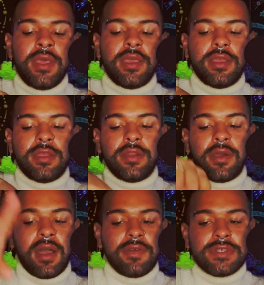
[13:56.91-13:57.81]
And, you know,
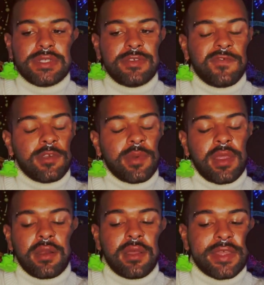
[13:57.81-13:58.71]
obviously free will
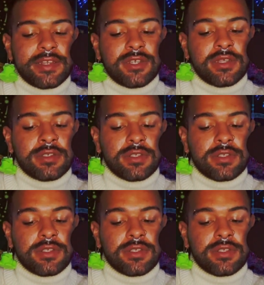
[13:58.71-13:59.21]
and all that, darling.